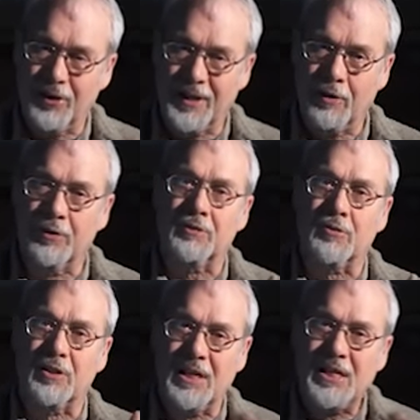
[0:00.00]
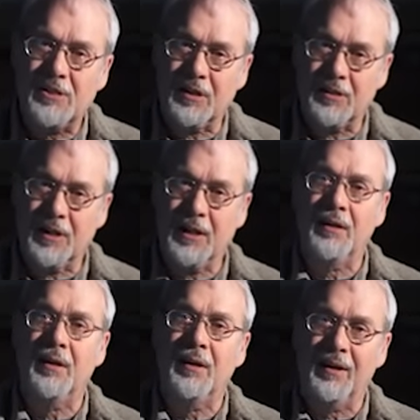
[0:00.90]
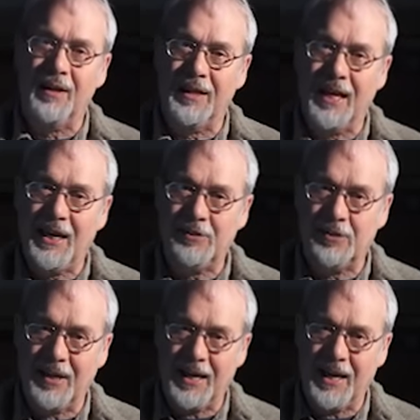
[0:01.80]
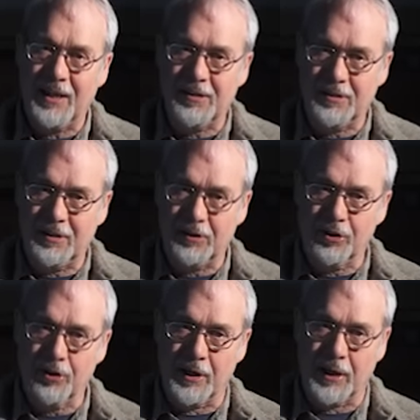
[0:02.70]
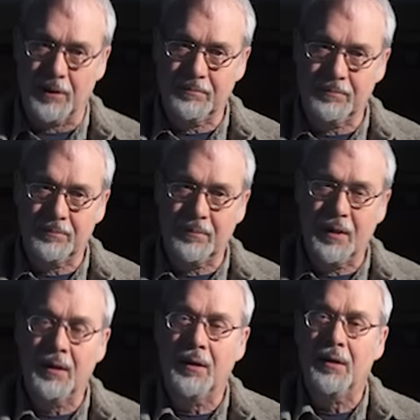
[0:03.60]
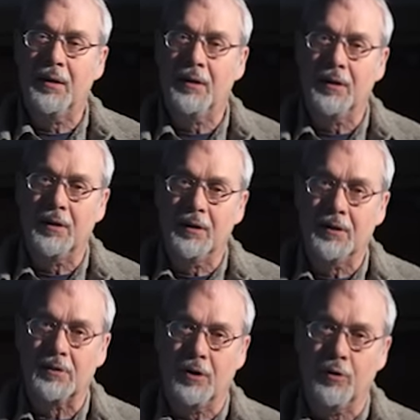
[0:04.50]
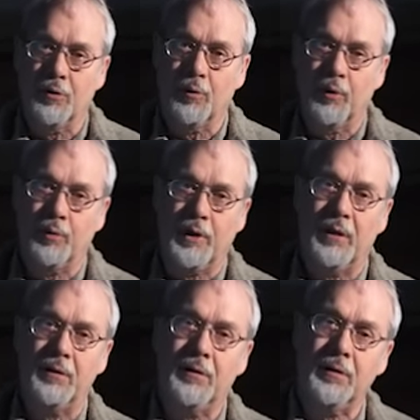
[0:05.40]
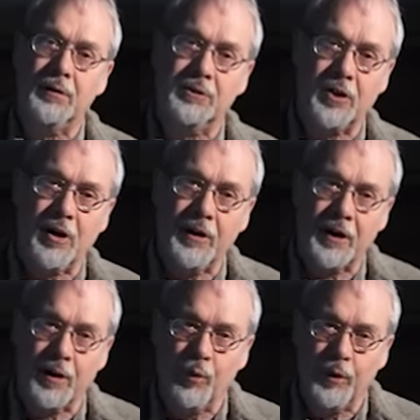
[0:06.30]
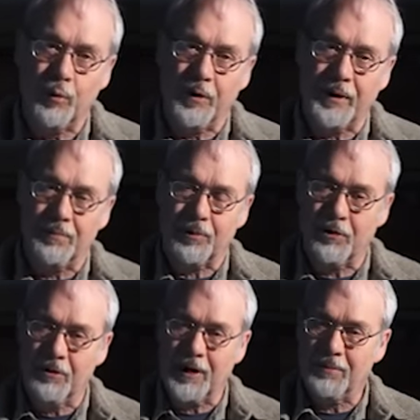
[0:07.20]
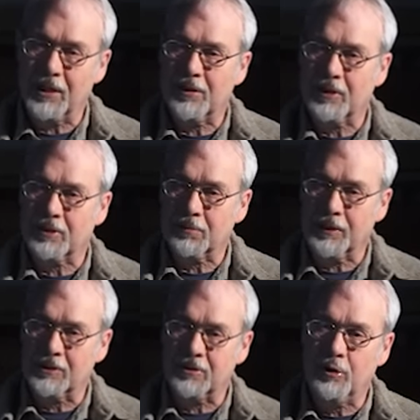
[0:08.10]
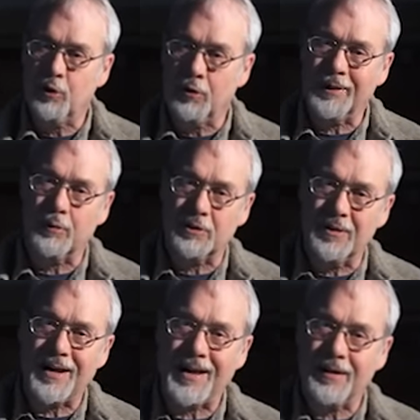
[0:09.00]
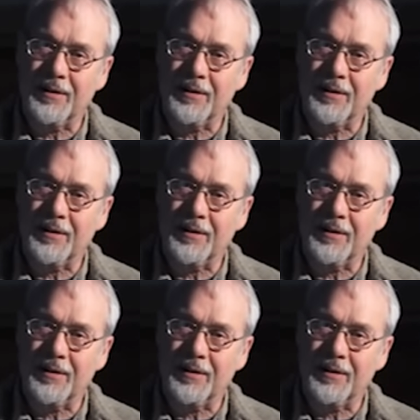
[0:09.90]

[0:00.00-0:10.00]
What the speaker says: or strategically engage the hands in learning. So when we started our woodworking program at Clear Spring School, it was not